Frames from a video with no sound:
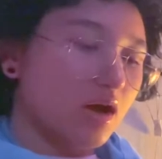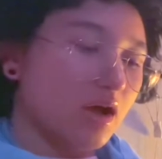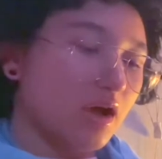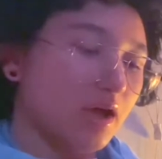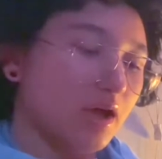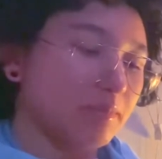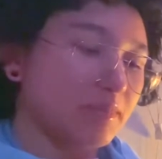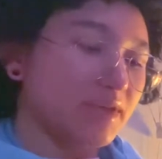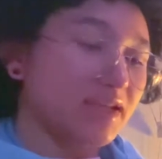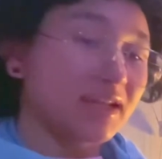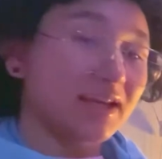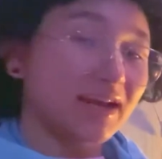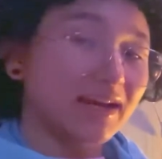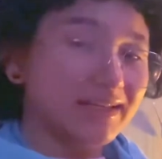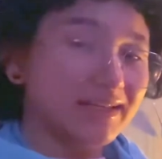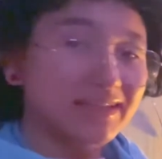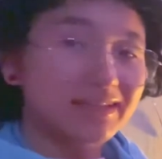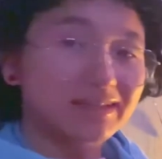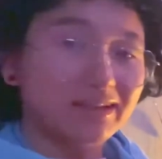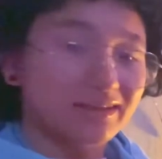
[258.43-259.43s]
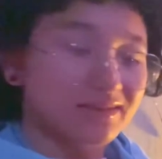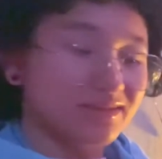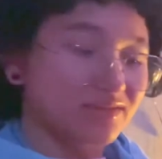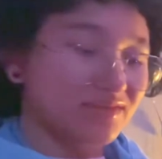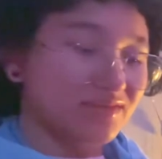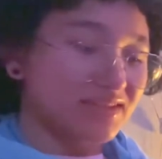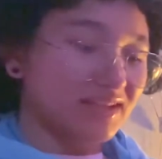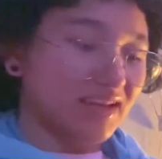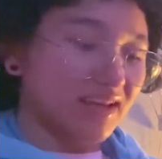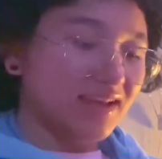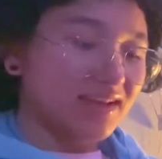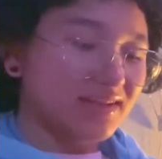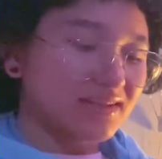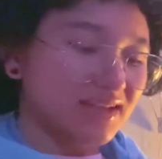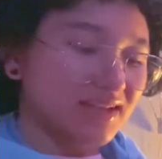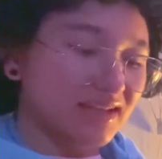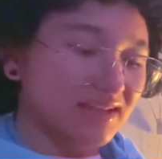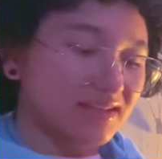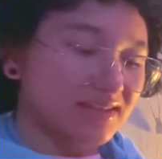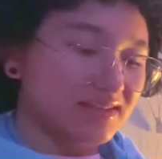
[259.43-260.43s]
meaning I need lots of sand,
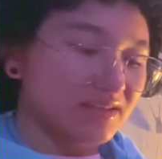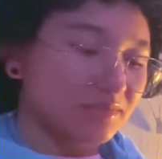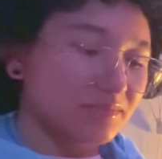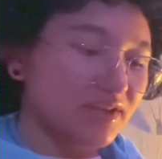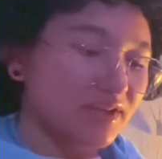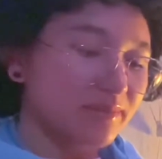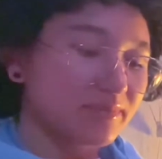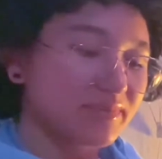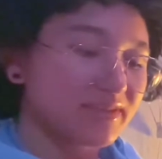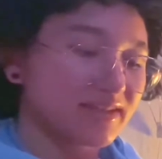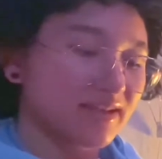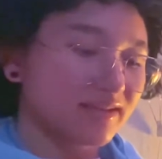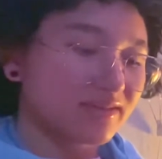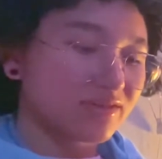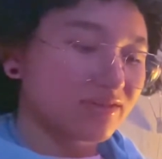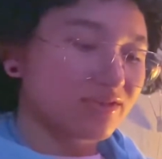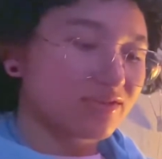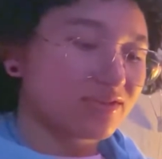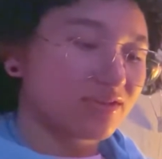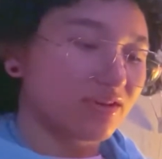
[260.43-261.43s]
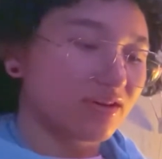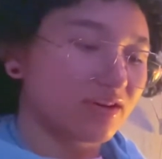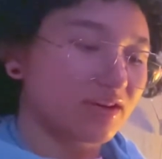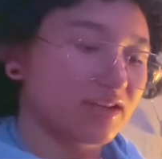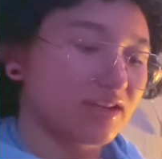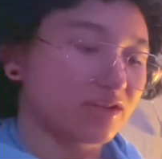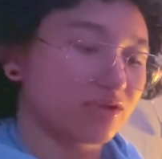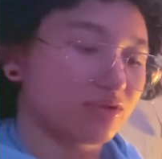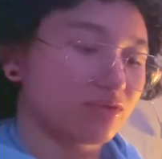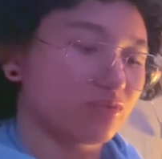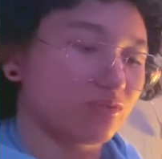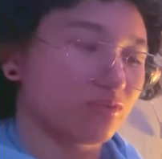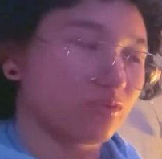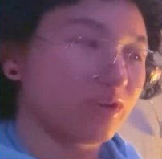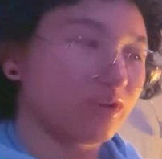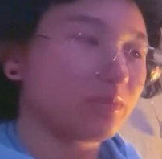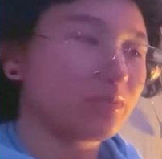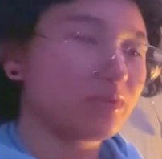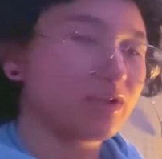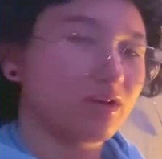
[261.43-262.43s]
and sometimes deserts are
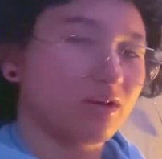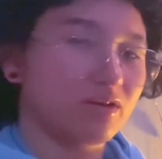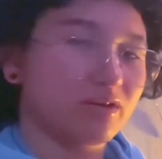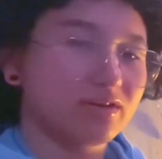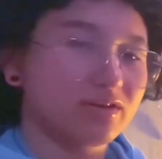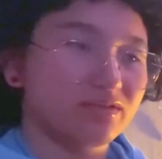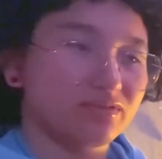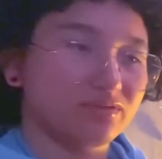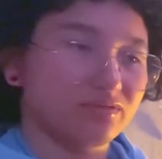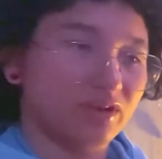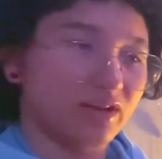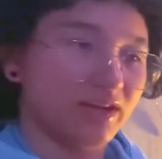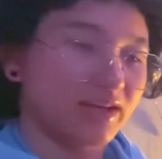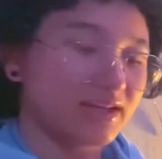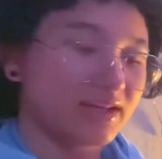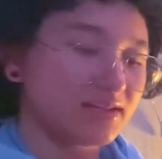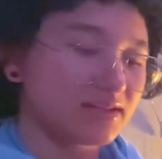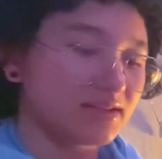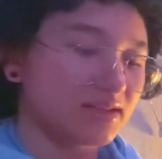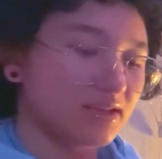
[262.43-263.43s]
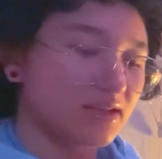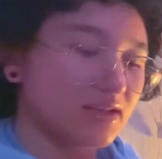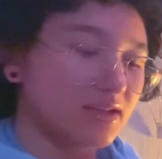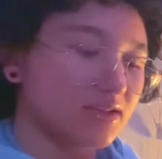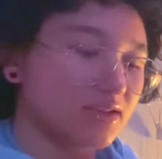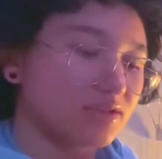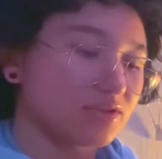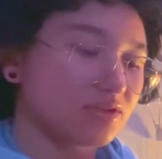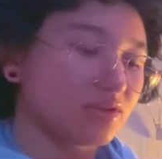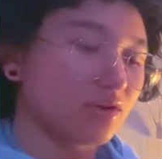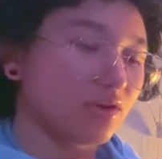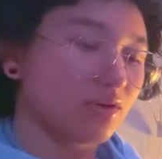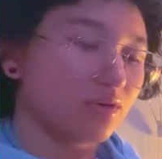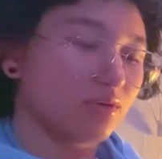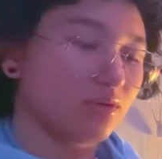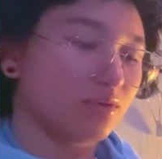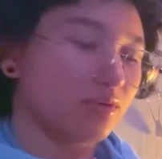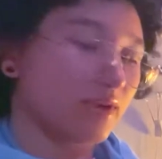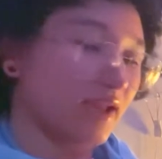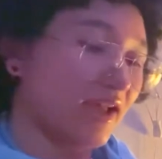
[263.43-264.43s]
extremely hard to find,
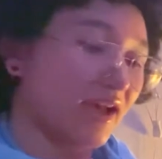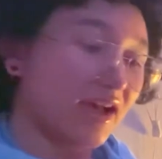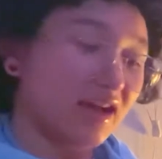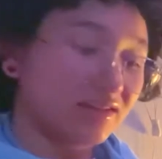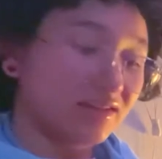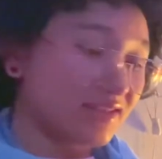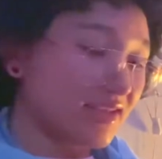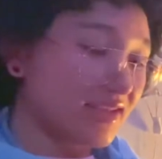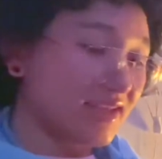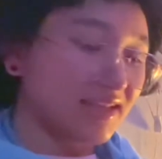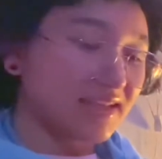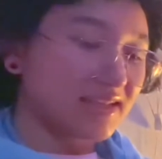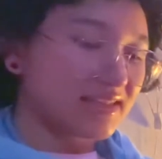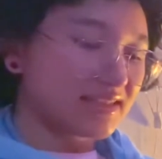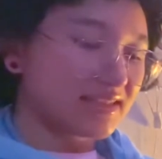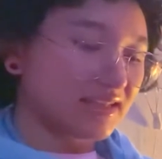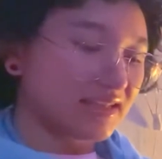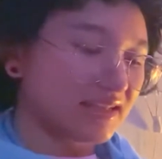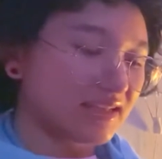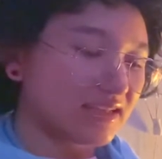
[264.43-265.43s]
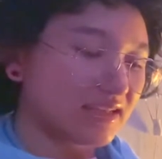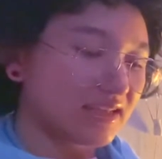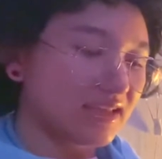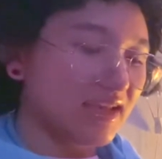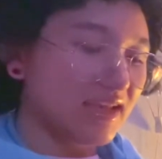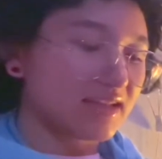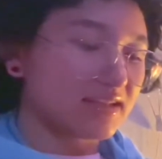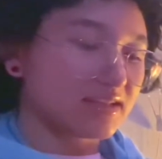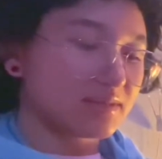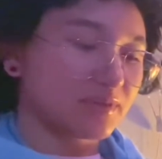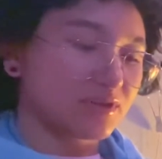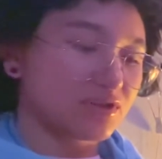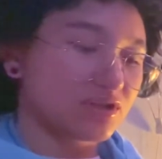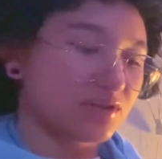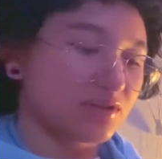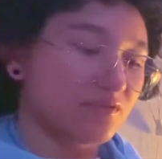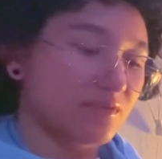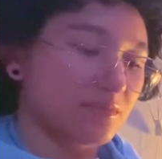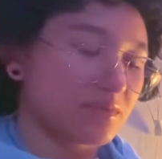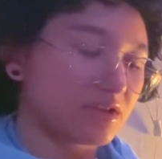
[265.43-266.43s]
so I'll take any sand I could get, especially
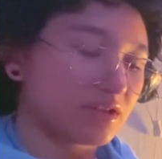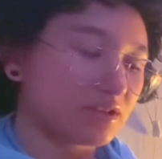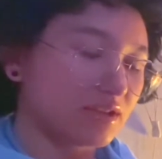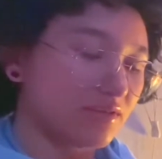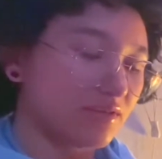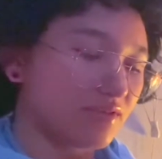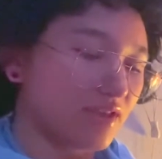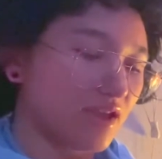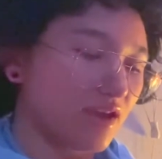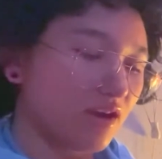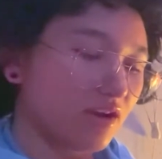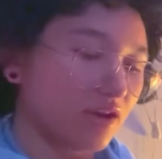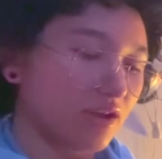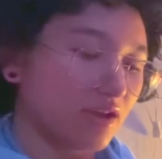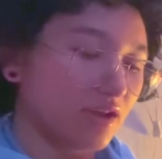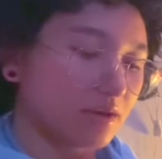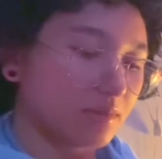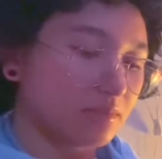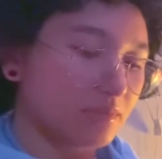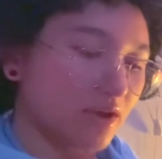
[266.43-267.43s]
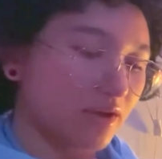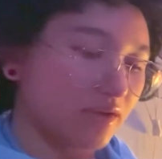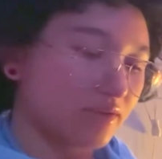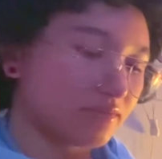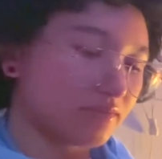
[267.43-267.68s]
if I'm going to leave the area and I'm not